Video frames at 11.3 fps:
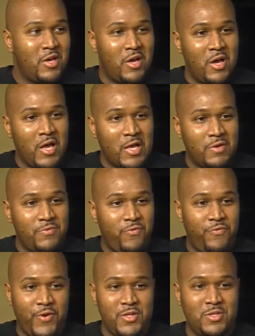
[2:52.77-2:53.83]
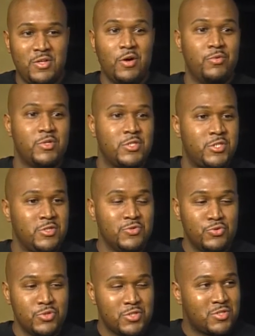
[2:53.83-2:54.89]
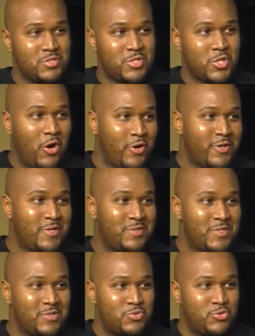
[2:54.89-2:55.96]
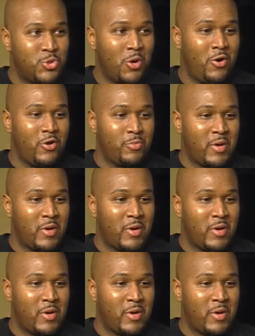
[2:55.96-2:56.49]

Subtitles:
I fell in love with the shoes and started drawing them.